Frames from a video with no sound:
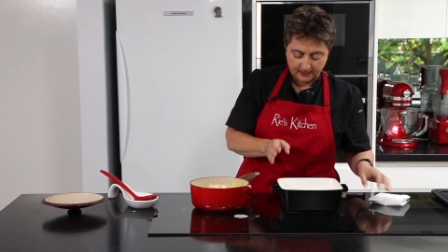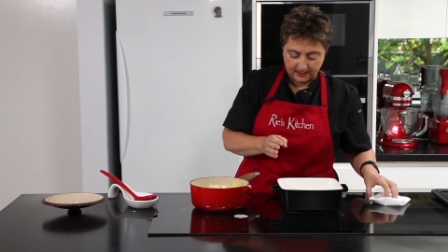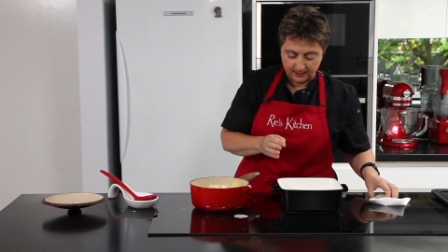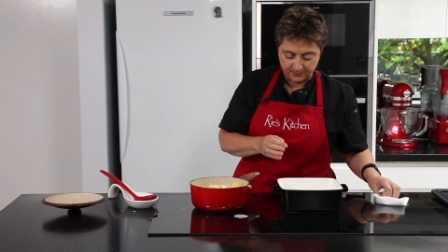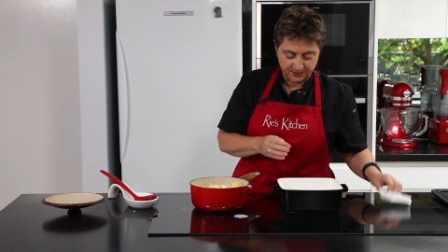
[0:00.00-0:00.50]

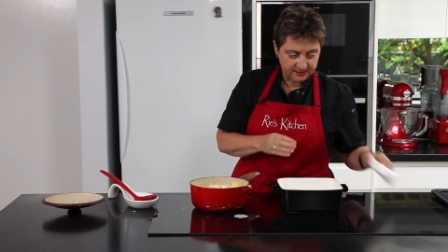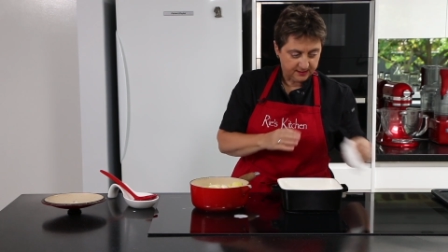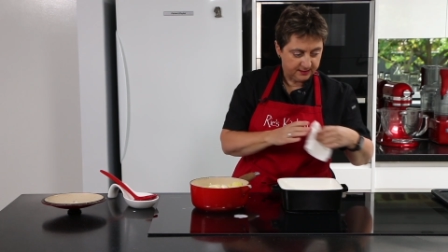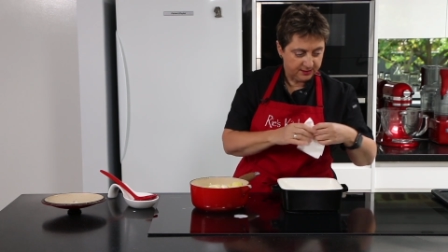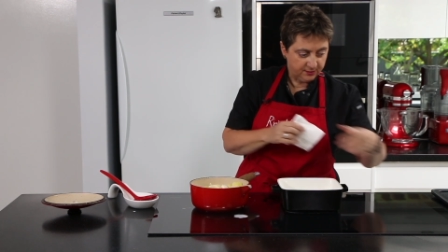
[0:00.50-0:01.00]
And I'm just
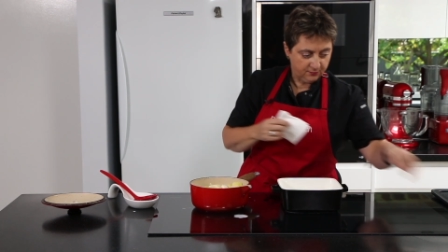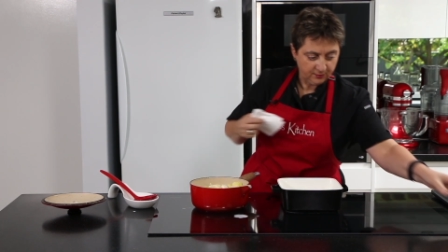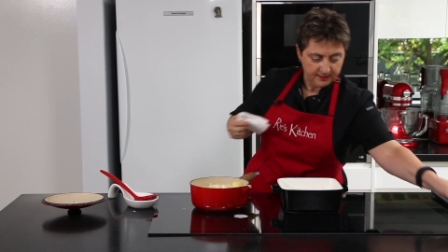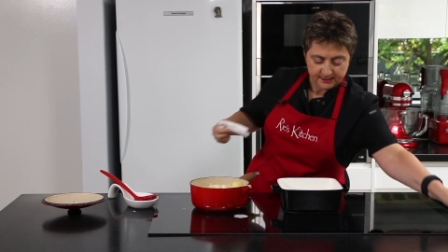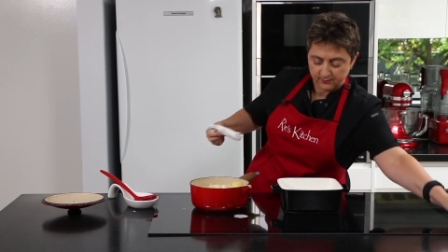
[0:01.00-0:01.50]
going to
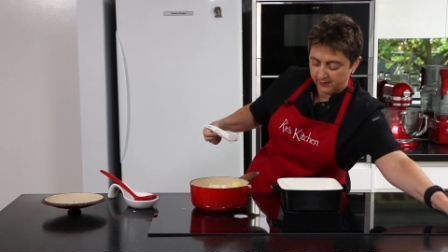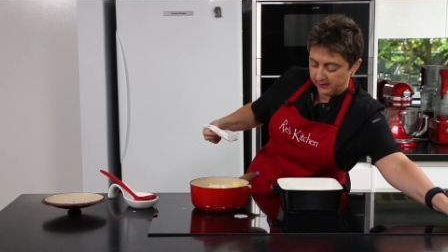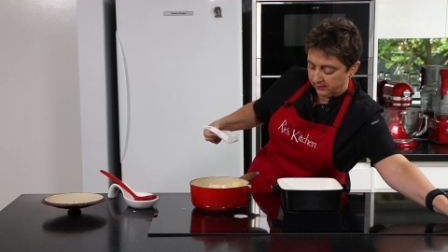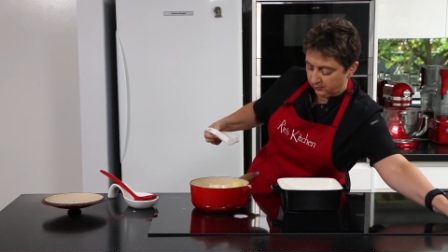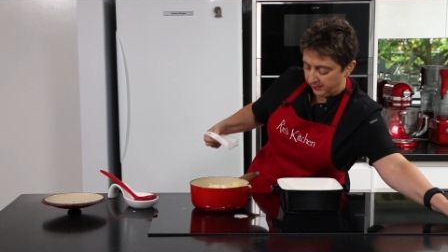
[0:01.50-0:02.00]
grease it with a
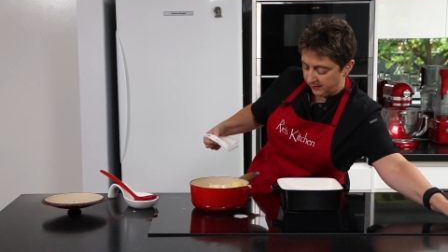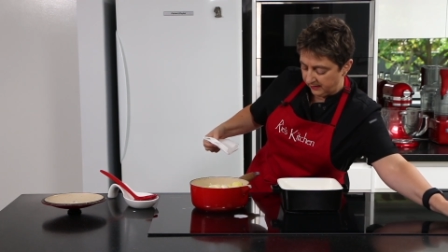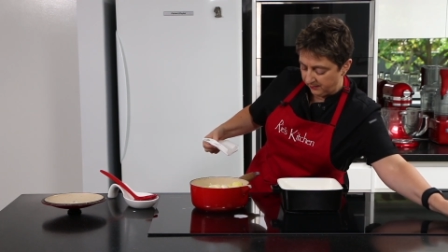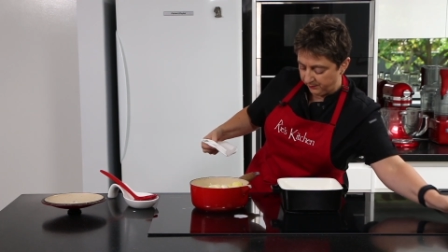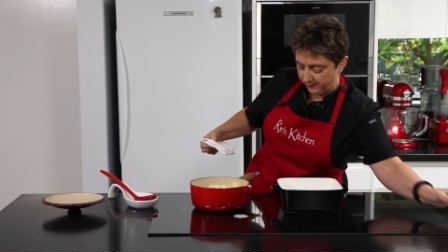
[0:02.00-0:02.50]
little bit of
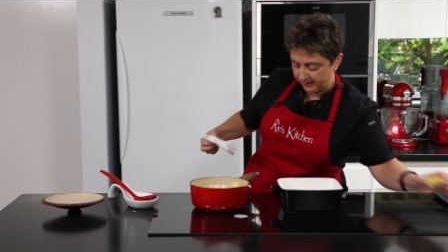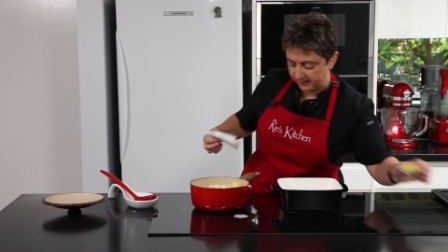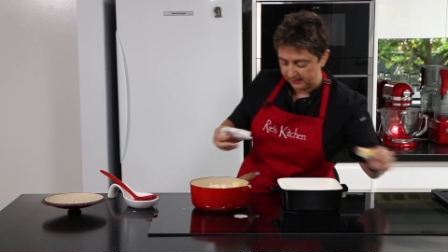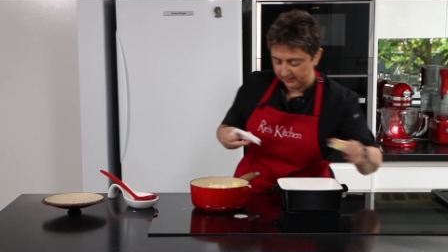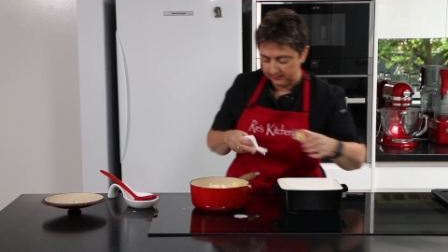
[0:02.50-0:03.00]
that
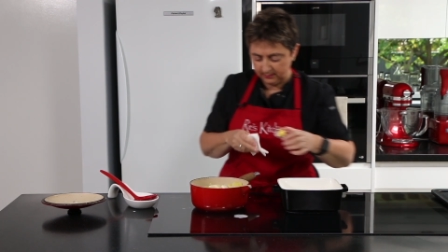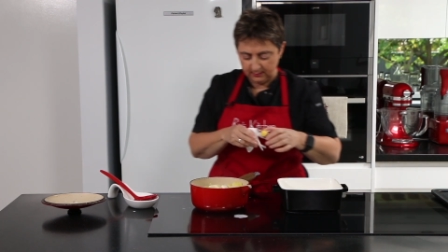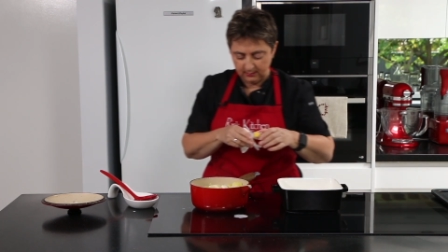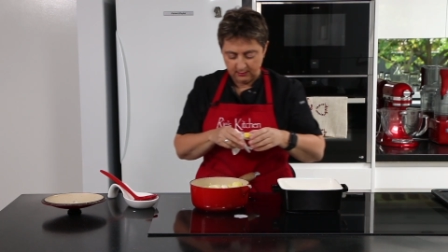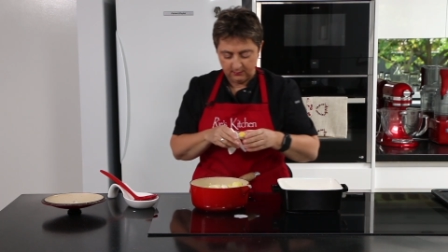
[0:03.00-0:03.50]
butter,
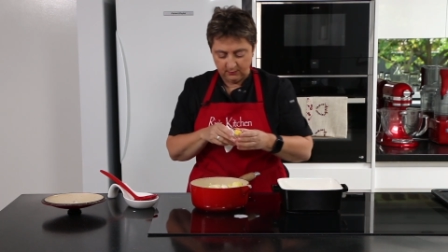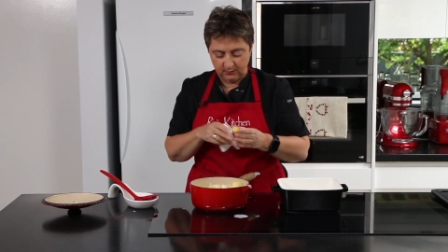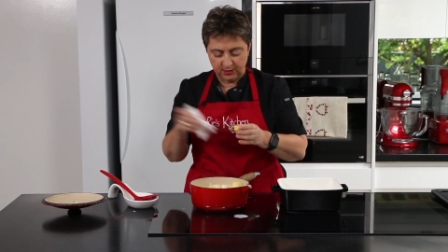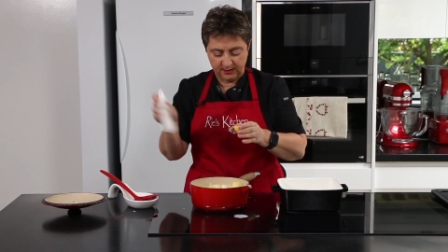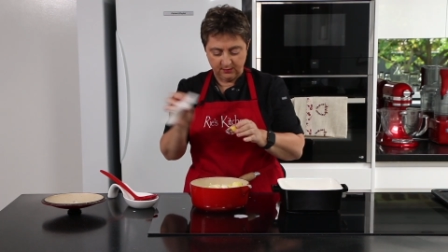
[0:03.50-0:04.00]

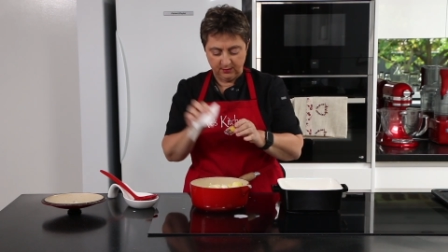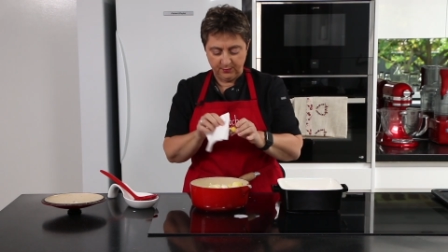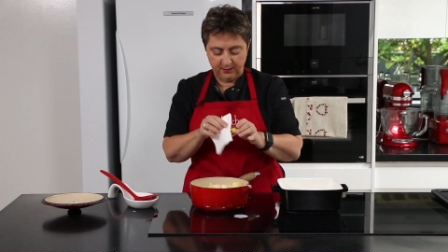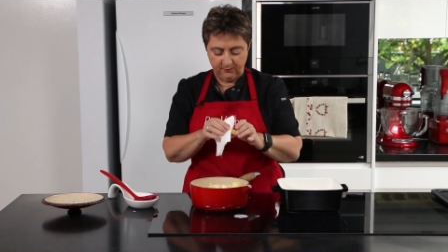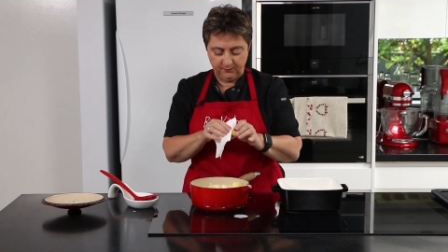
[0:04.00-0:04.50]
just on a
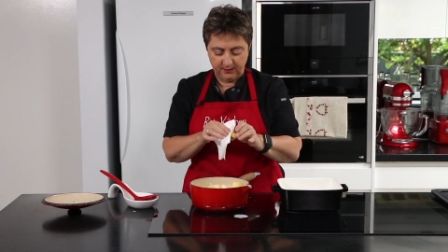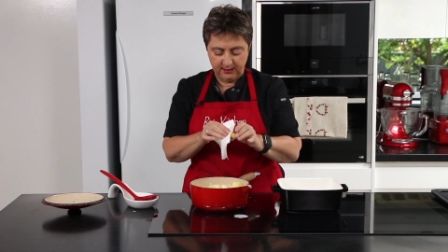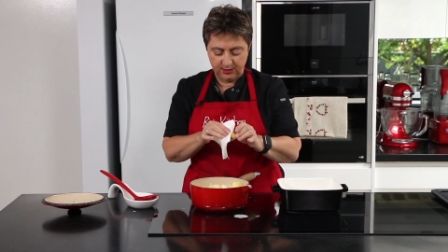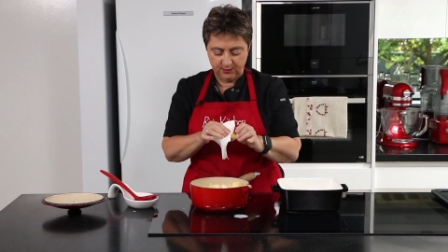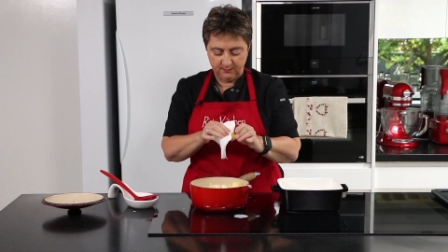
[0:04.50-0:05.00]
bit of
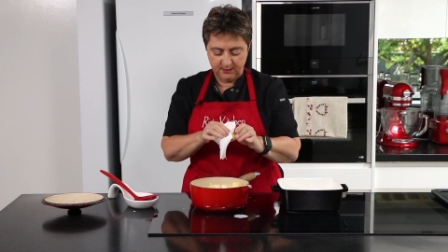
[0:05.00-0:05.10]
kitchen